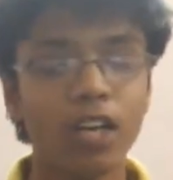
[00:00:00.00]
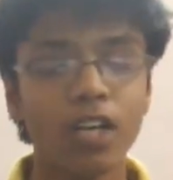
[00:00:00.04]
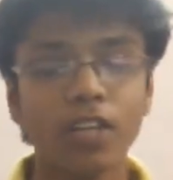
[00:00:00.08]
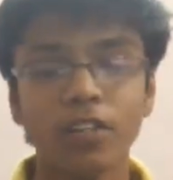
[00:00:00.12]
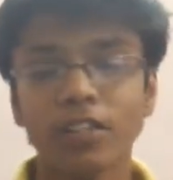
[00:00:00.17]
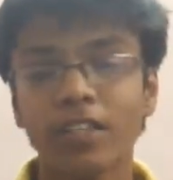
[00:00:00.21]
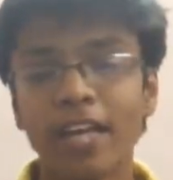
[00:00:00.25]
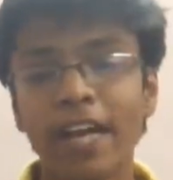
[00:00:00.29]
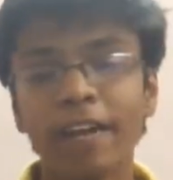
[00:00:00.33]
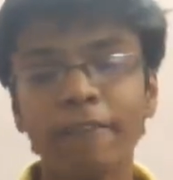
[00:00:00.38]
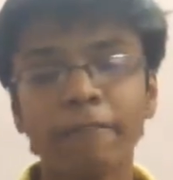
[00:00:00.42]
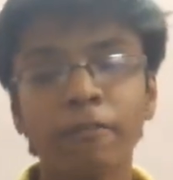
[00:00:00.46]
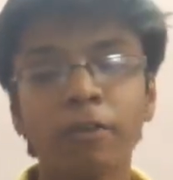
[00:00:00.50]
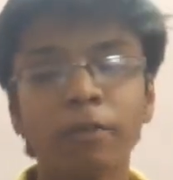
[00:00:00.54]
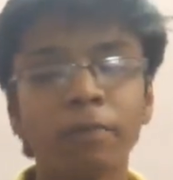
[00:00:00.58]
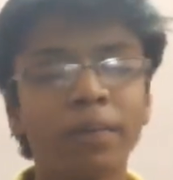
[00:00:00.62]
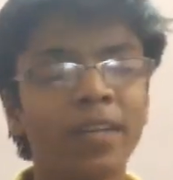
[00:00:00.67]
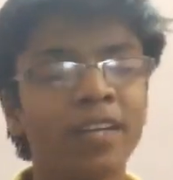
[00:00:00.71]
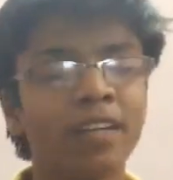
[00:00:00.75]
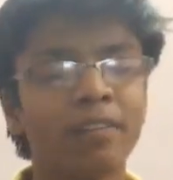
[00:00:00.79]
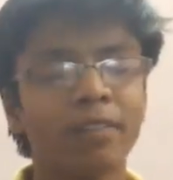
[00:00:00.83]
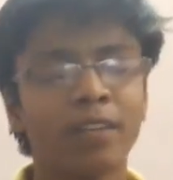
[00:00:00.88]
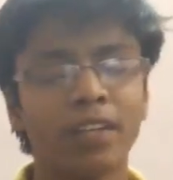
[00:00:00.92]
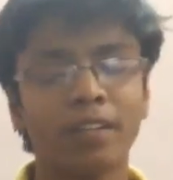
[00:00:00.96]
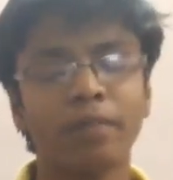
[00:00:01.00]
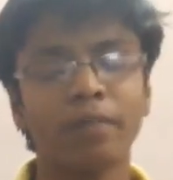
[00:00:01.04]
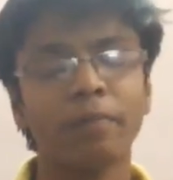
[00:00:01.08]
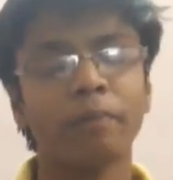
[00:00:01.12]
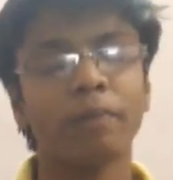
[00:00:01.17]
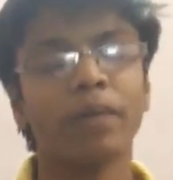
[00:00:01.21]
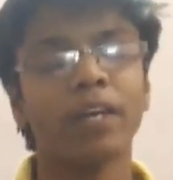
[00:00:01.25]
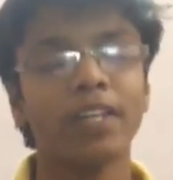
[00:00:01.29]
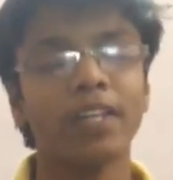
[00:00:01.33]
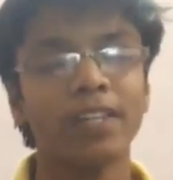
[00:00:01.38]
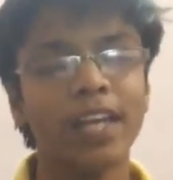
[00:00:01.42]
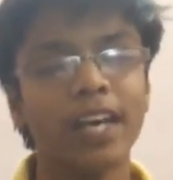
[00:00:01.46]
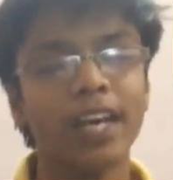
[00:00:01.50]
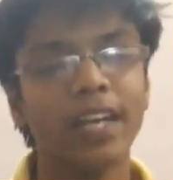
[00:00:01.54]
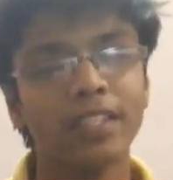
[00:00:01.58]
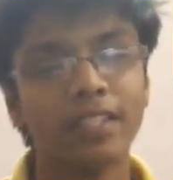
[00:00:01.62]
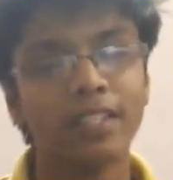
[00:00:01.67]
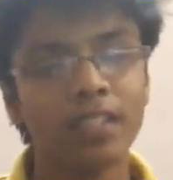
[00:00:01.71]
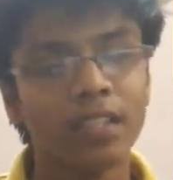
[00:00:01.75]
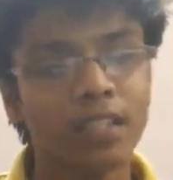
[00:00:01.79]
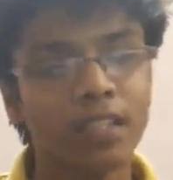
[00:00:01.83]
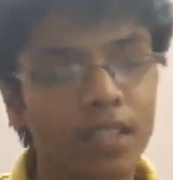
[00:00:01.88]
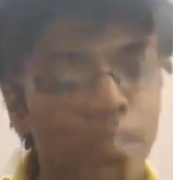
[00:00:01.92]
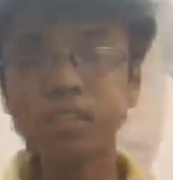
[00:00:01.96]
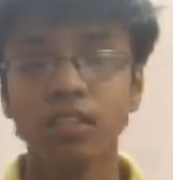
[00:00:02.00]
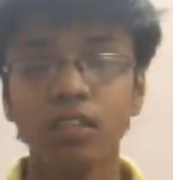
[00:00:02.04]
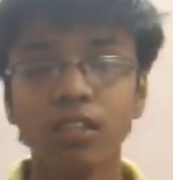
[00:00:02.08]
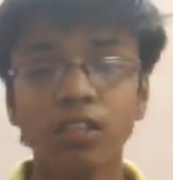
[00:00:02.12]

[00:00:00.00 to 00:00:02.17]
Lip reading: So that would be pretty nice.